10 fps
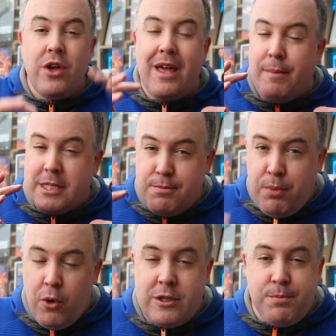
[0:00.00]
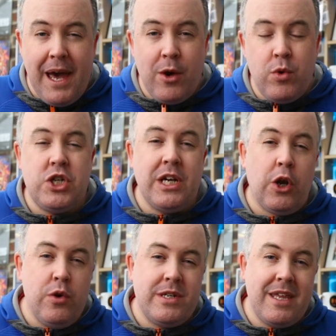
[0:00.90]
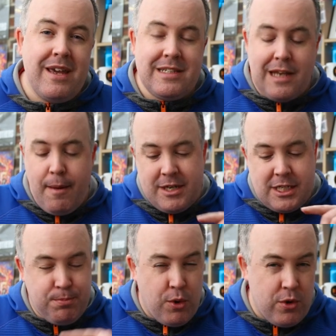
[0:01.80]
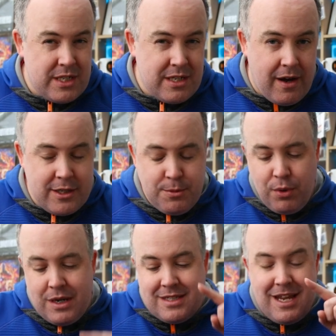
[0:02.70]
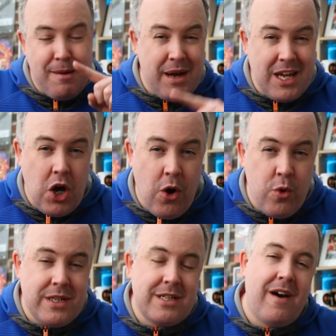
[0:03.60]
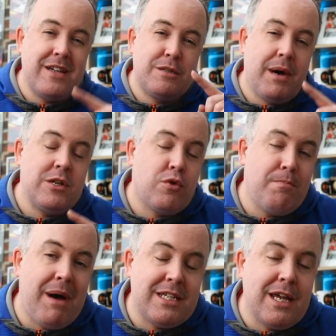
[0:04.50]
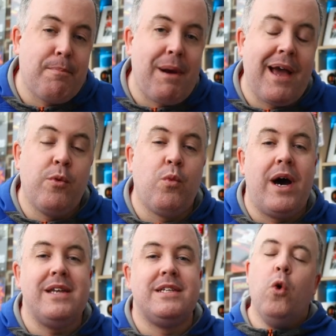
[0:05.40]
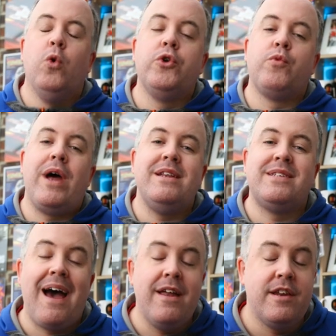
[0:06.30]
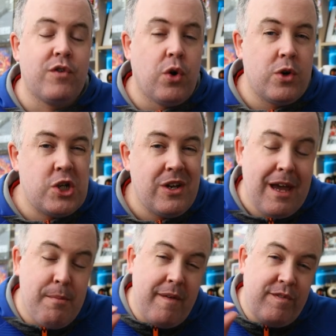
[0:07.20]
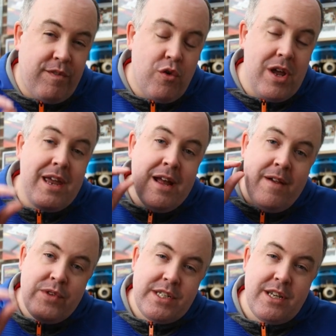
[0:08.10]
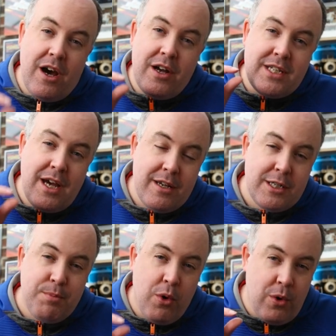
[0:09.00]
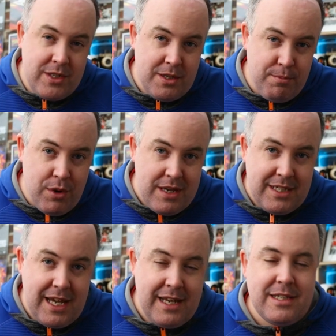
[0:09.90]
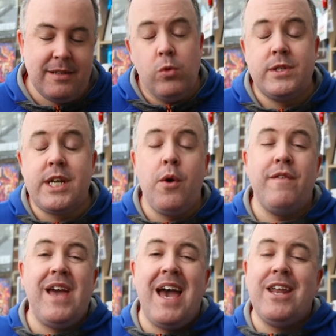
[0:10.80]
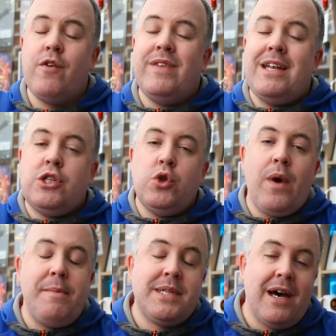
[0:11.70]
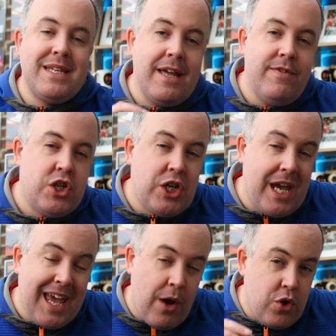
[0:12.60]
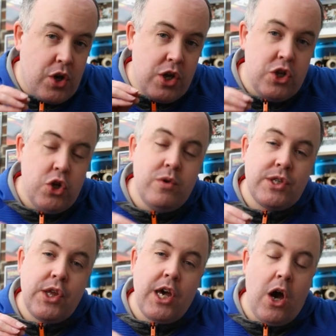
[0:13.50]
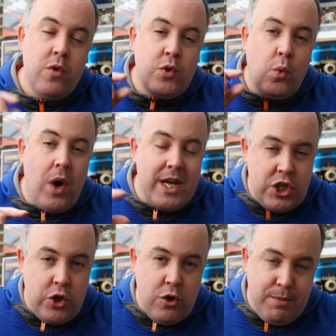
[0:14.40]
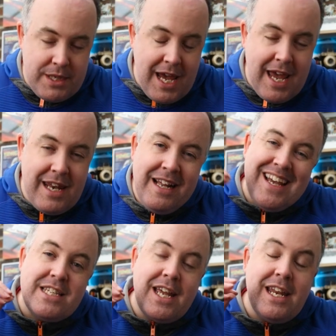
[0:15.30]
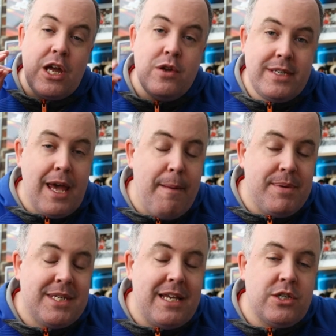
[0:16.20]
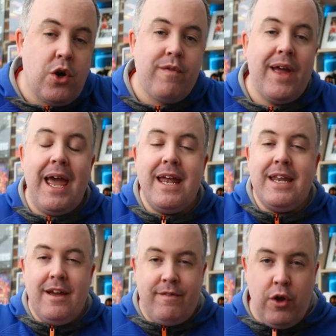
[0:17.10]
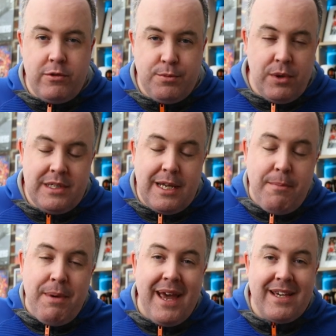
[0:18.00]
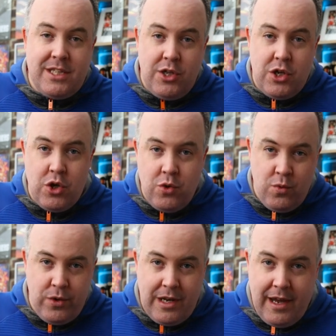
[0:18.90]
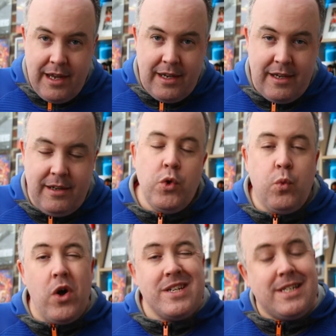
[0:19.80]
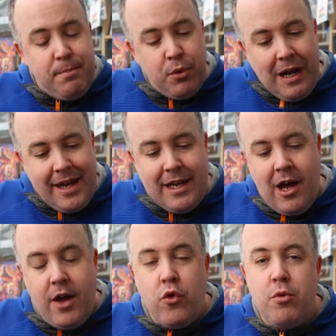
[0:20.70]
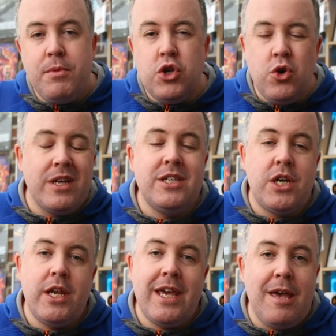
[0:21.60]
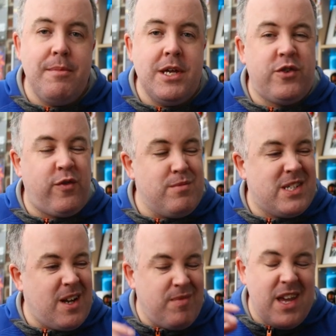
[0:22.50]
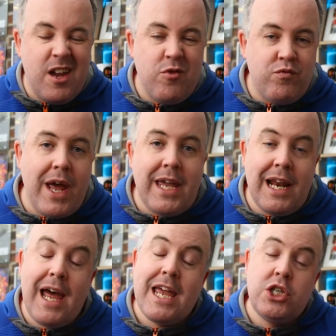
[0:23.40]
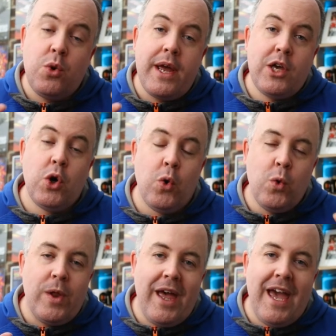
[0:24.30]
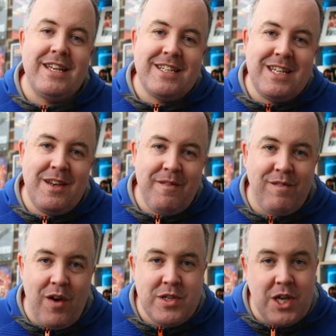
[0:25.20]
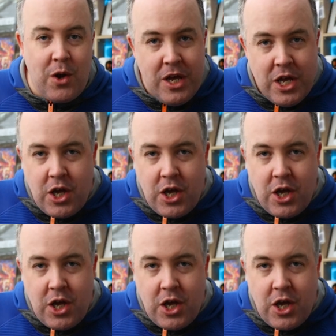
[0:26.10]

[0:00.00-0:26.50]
You can get my sports pack, which includes things like my sports starter preset, my cold as ice, my dramatic black and white, all the reds, and of course you can get my free starter sports preset. Also, if you head over there to the website, in the checkout, you can use the code Y tube ten, and that's going to get you ten percent off any of those preset packs that you would like. With one simple click in Lightroom, you can turn your image from something regular into a cool, edited photo.